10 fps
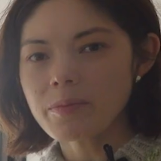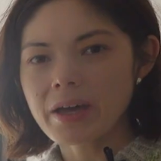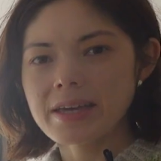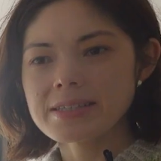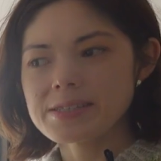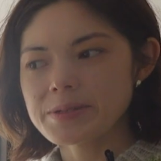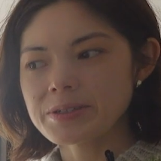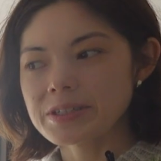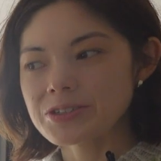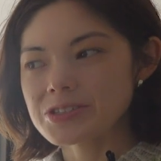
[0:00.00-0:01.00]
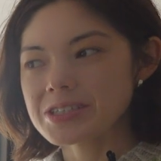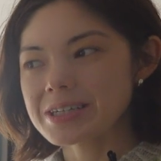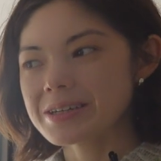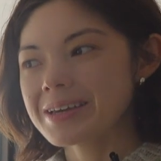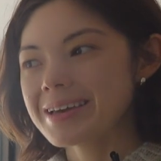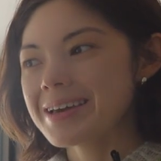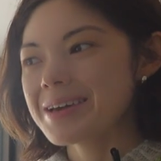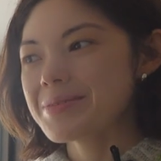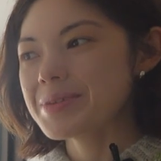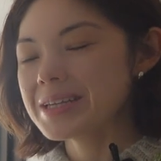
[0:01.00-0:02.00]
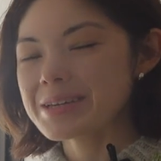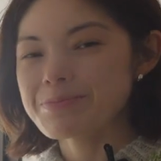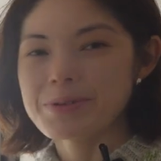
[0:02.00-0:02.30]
Yeah, it's been interesting meeting